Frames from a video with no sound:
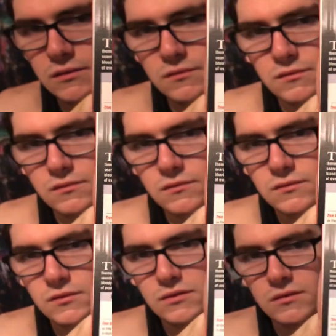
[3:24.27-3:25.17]
and
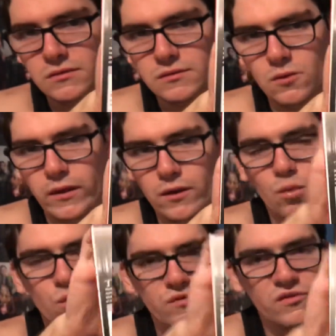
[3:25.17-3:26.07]
all that
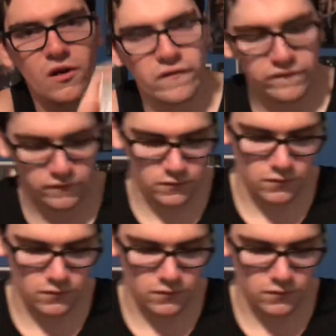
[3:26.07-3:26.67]
cool stuff.